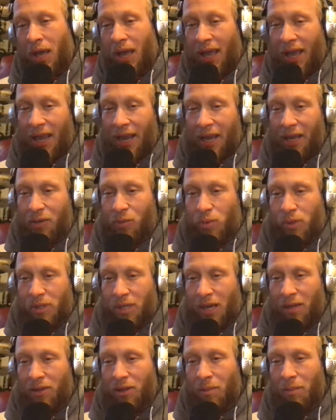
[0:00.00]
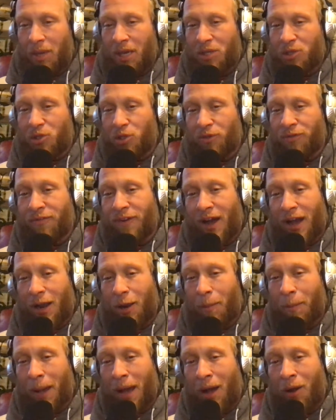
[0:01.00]
And without the major
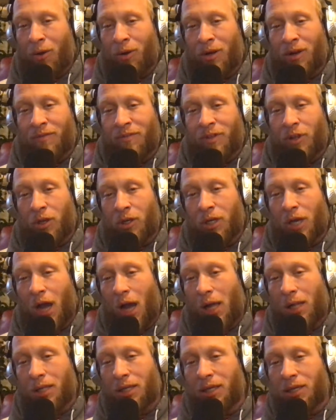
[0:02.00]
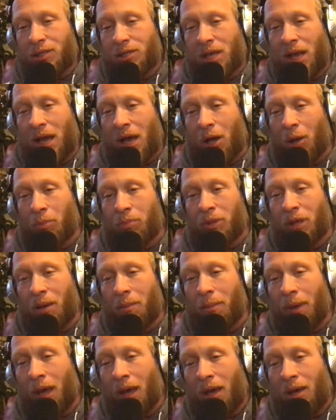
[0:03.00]
firepower of their colleagues to help
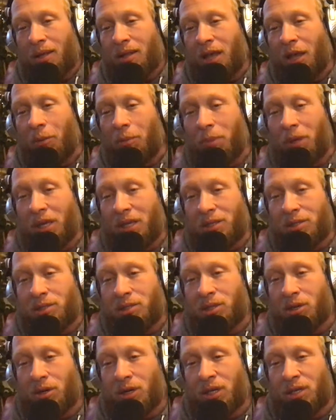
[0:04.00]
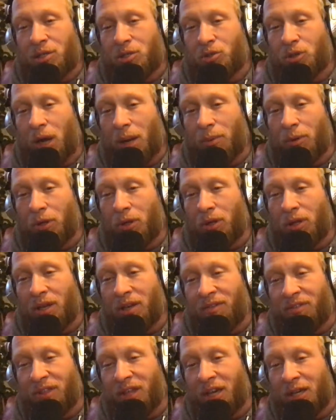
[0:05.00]
them, they'd be in serious trouble
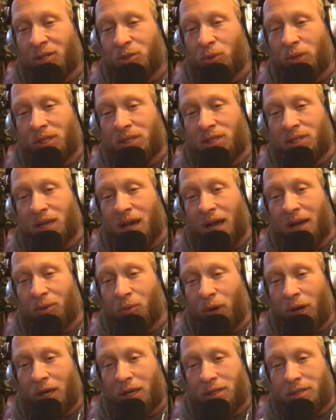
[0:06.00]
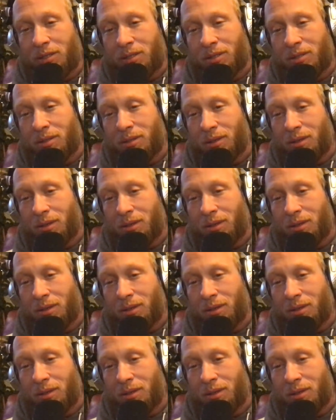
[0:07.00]
if things went sideways.